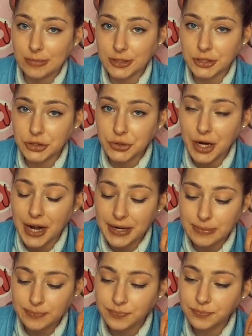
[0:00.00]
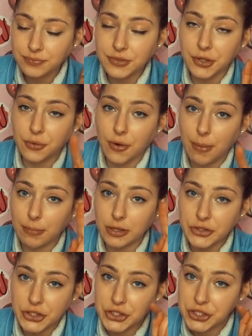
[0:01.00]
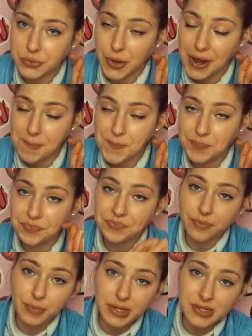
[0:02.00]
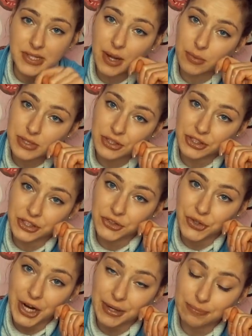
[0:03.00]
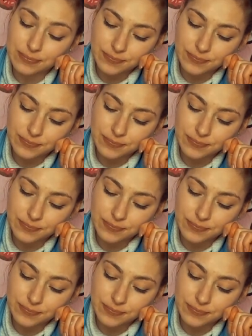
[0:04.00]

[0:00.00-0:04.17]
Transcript: I'm gonna try the crumble Gigi's way because that was a little dry.